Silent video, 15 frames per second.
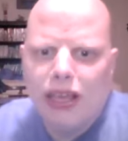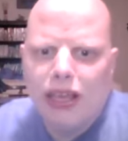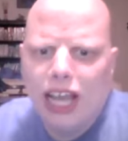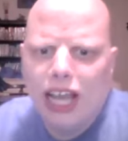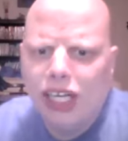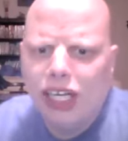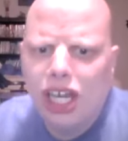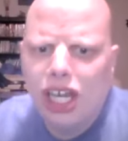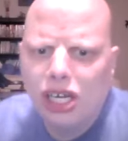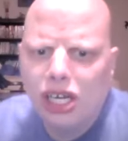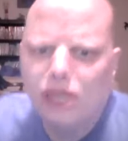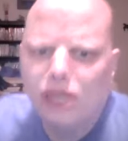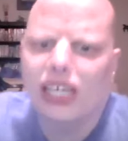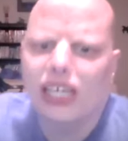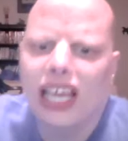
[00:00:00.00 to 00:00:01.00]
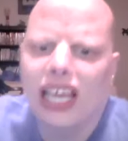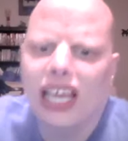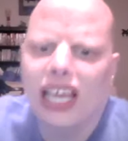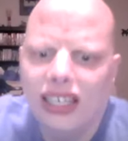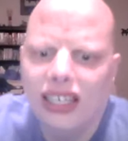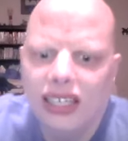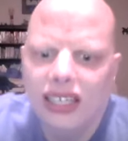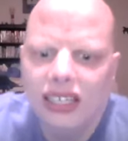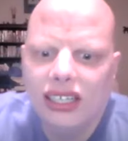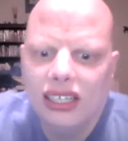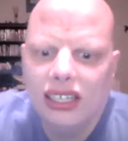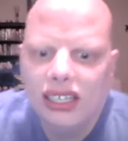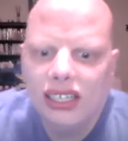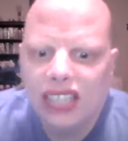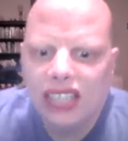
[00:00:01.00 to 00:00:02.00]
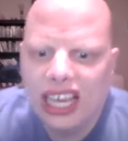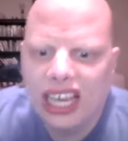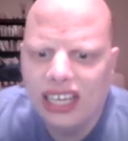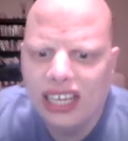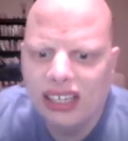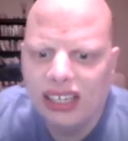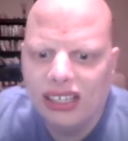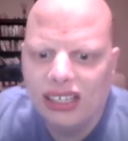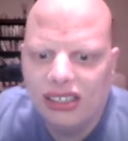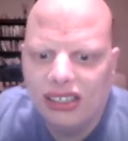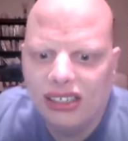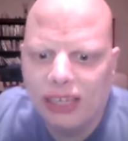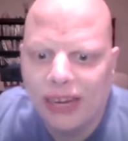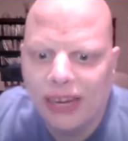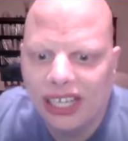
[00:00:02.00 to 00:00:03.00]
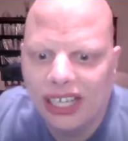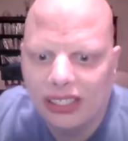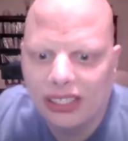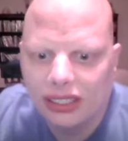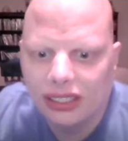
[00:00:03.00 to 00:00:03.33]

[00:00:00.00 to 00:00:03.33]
Gotta go, okay? Okay? Goodbye.